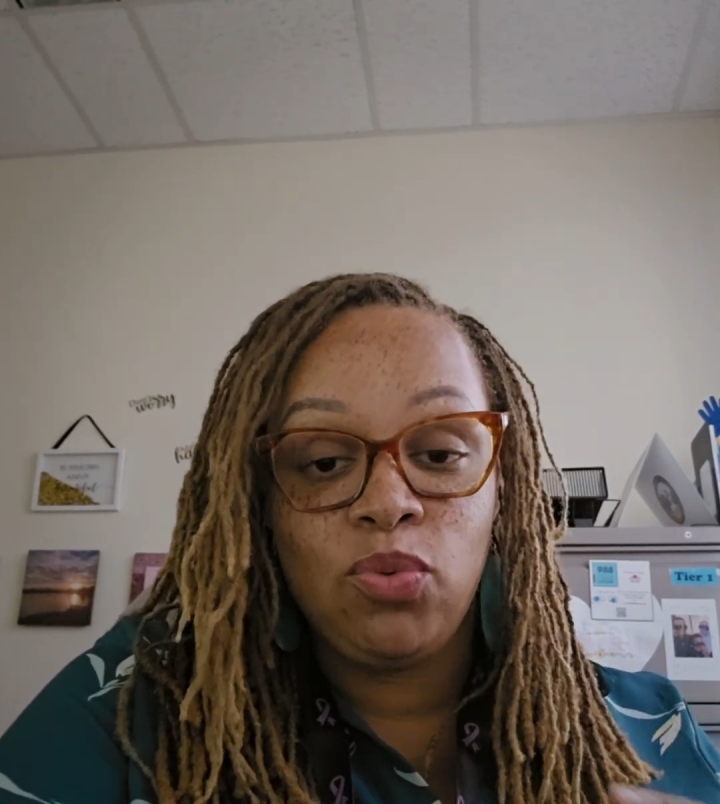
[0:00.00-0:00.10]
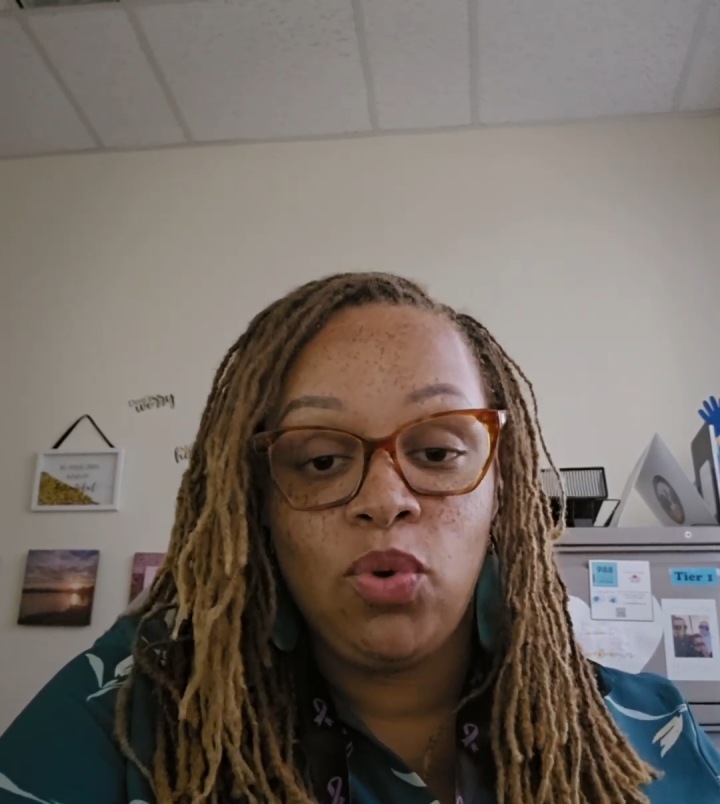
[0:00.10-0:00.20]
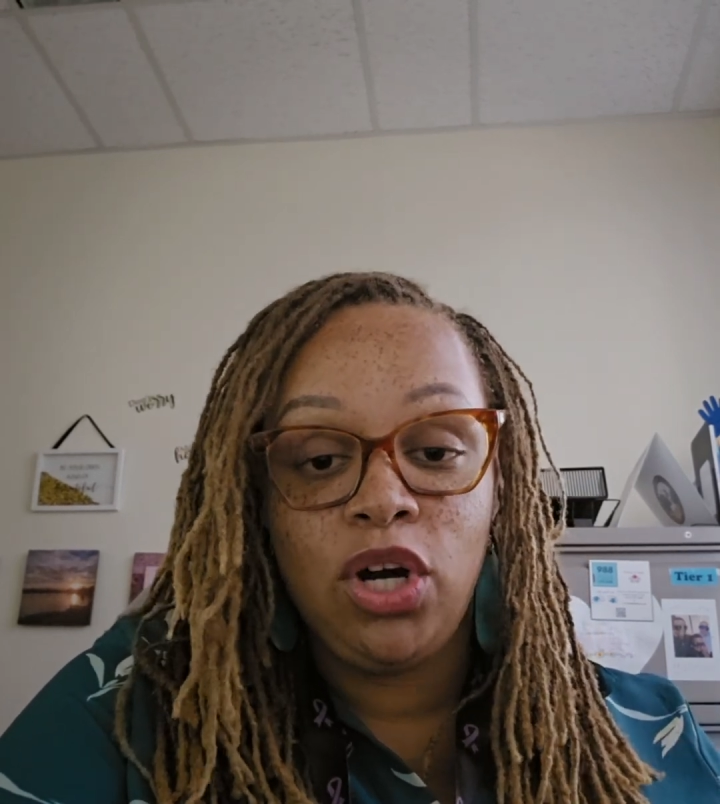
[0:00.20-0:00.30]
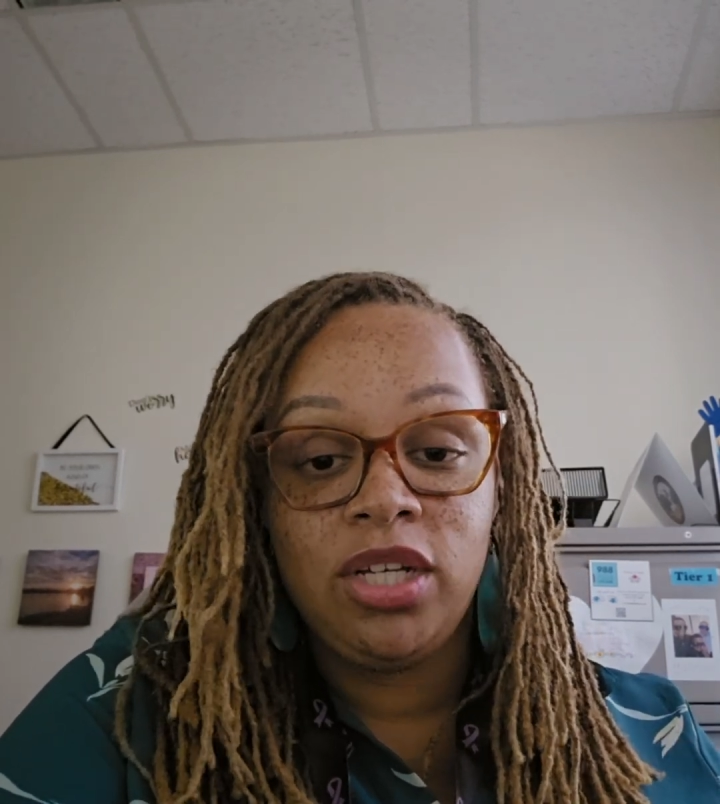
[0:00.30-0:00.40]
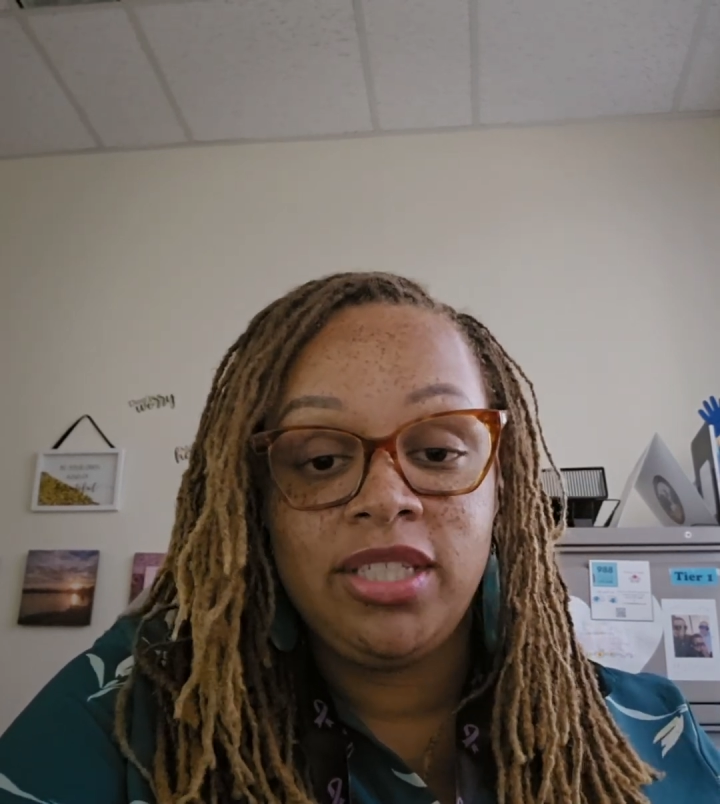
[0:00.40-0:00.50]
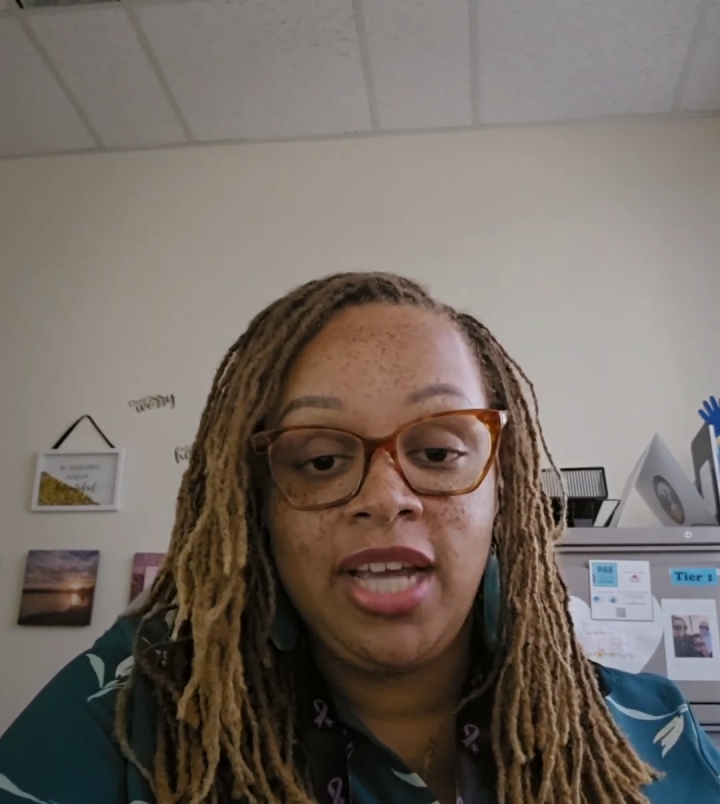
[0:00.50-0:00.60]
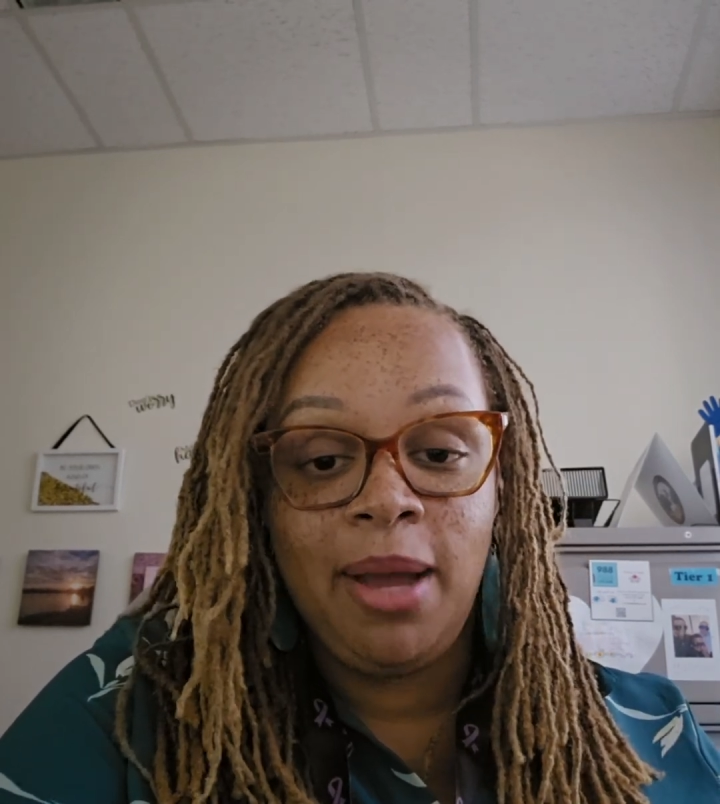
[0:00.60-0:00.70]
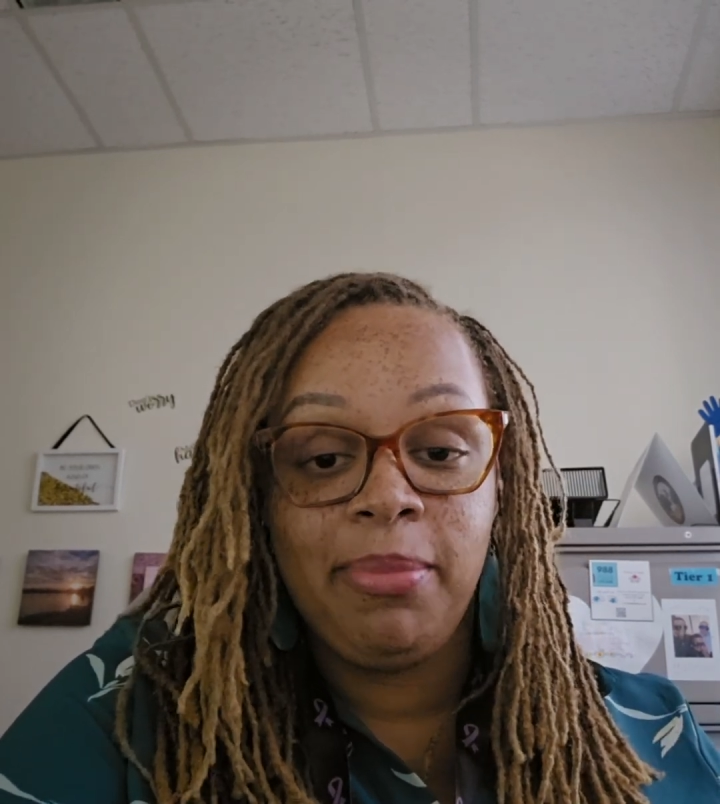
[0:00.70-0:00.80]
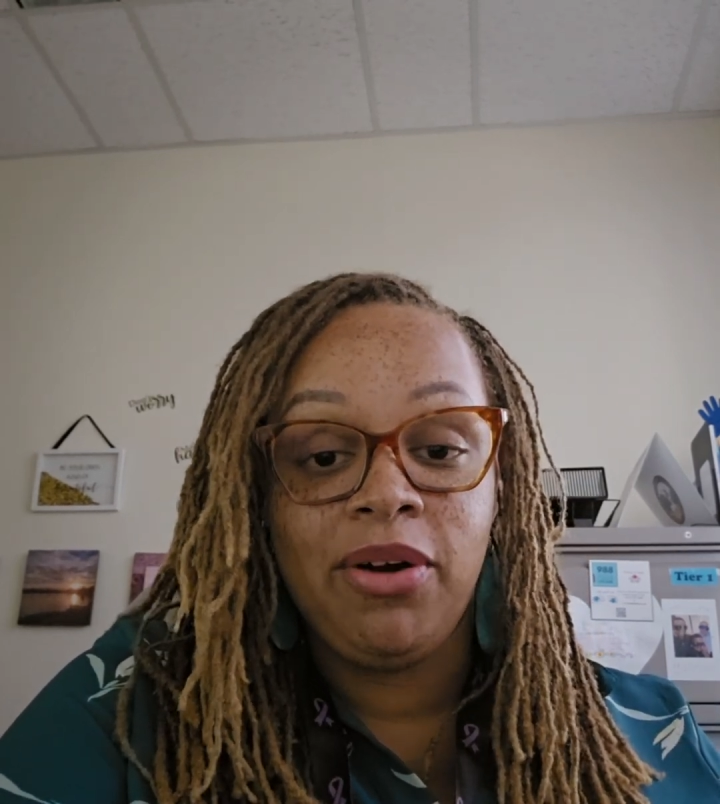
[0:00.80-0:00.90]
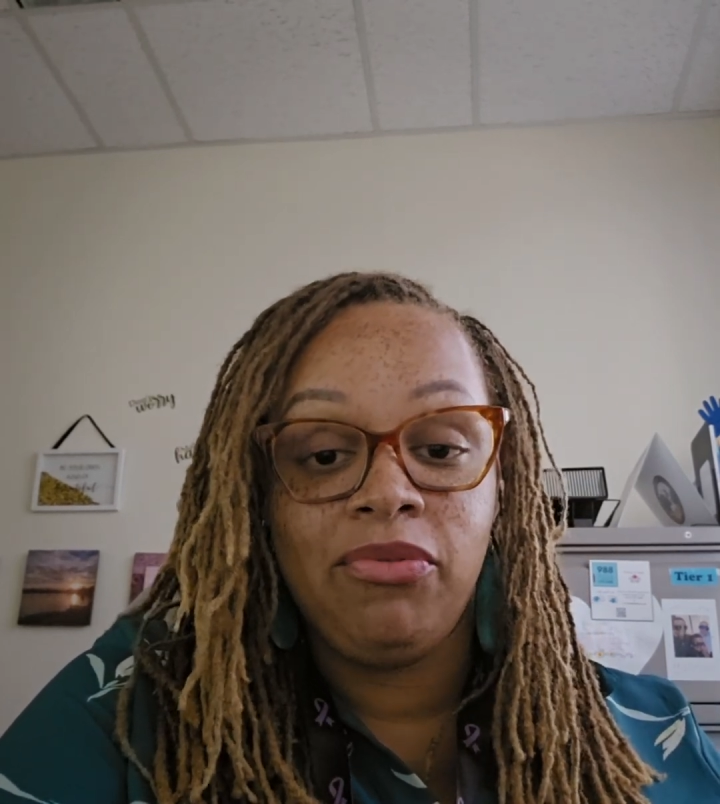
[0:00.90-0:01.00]
what
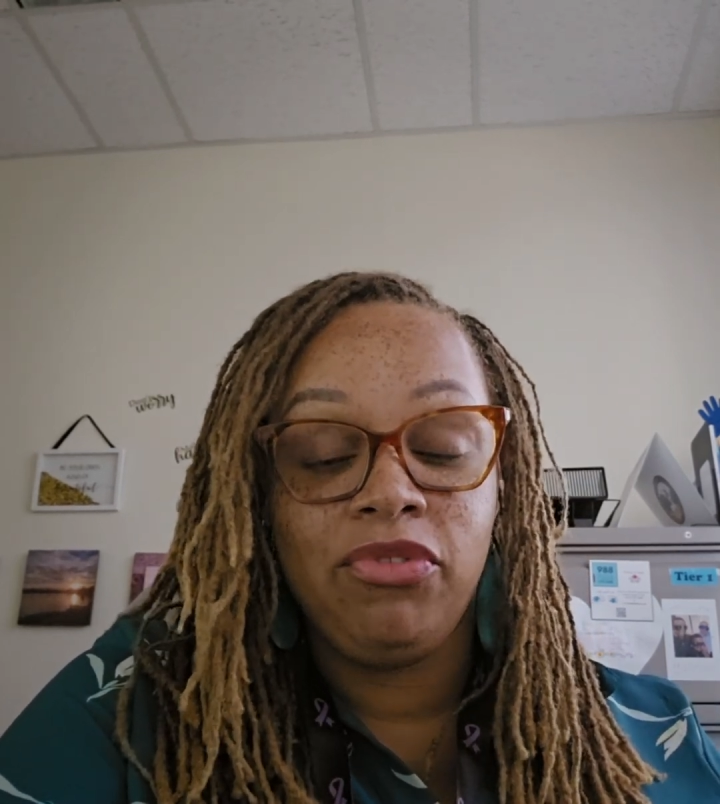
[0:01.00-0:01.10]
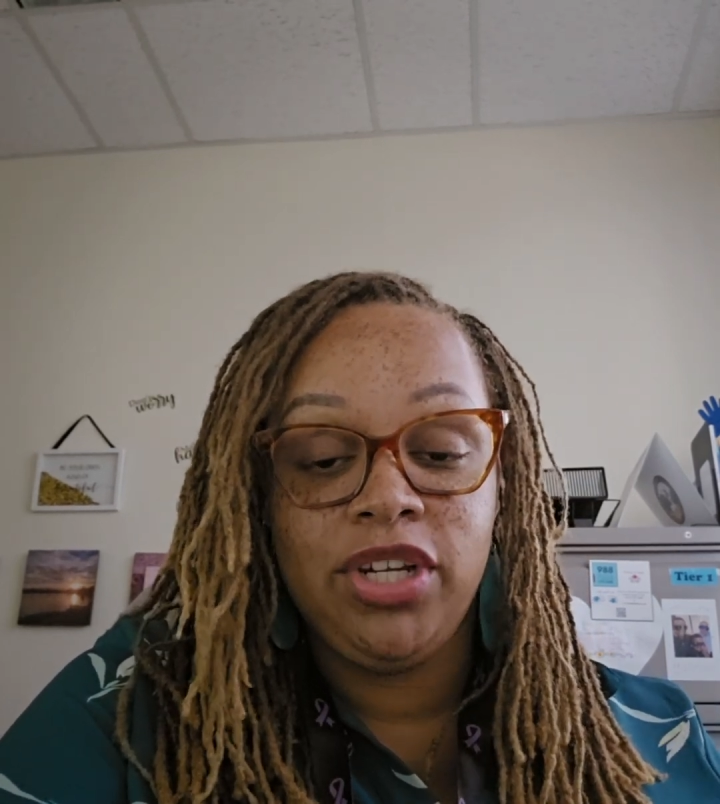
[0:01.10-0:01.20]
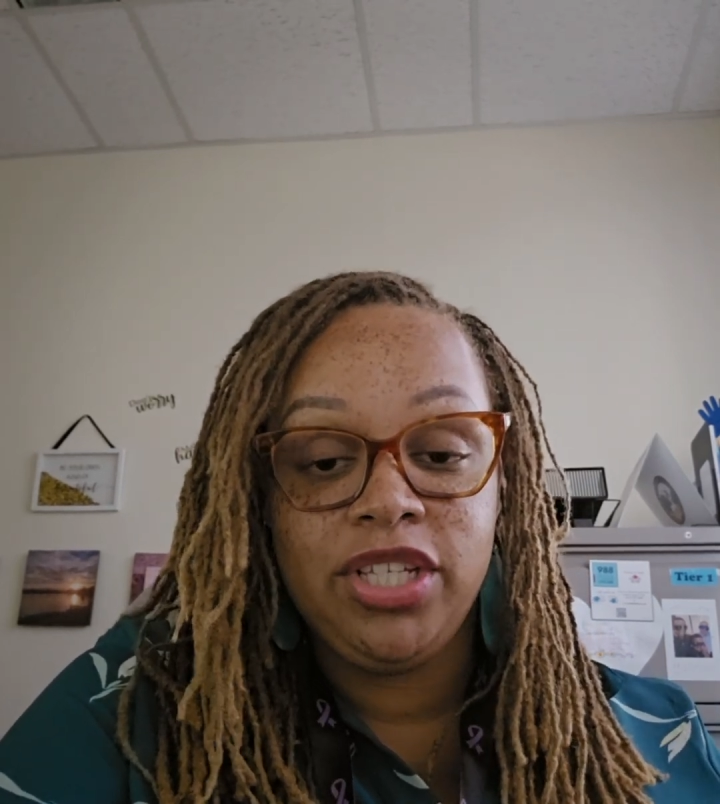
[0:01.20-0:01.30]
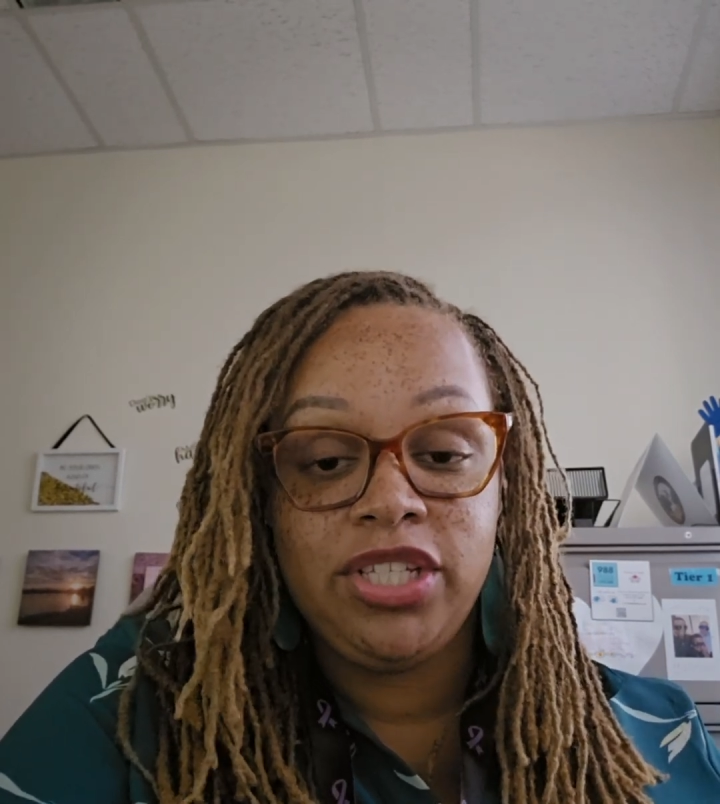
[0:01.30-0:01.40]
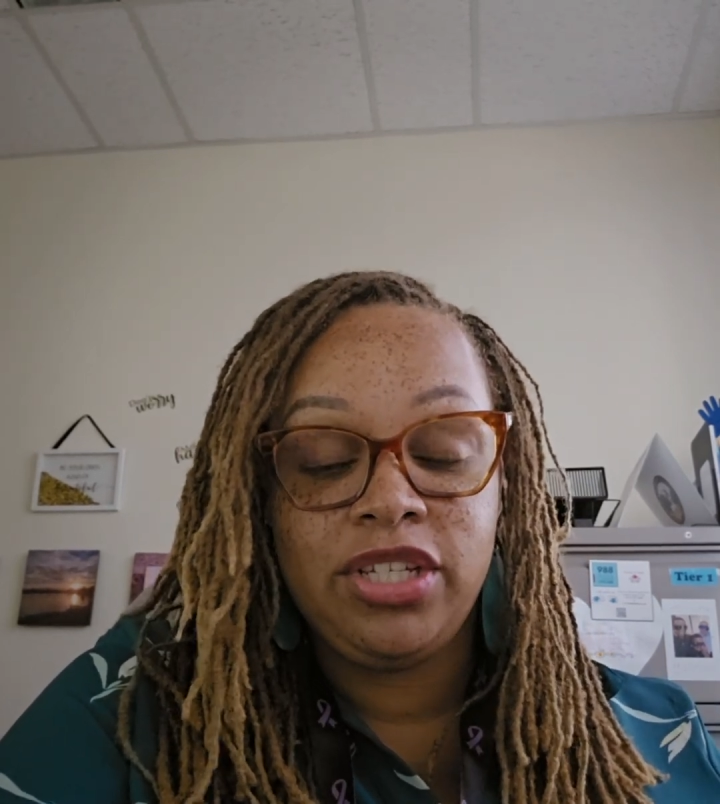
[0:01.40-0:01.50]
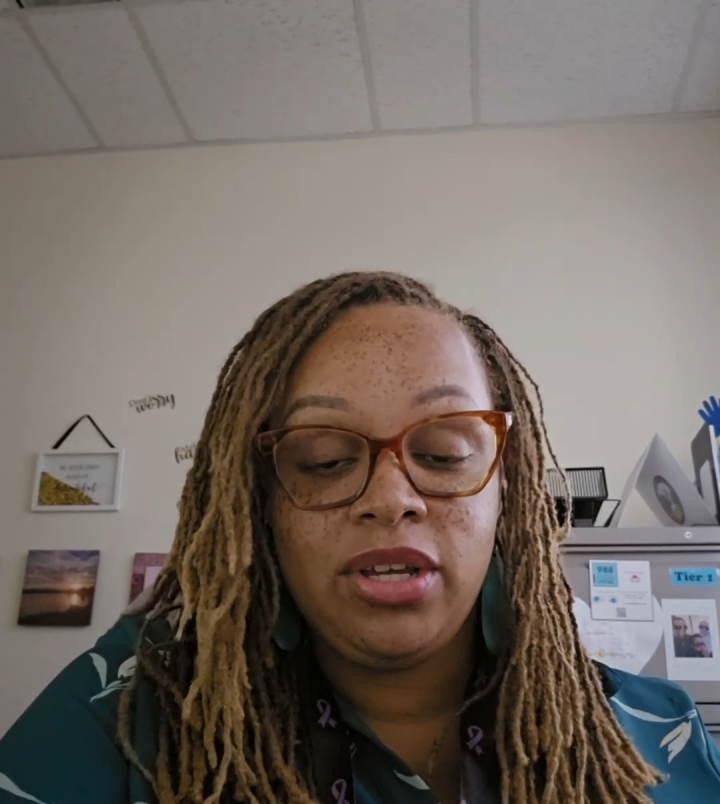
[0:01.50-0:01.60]
type of risk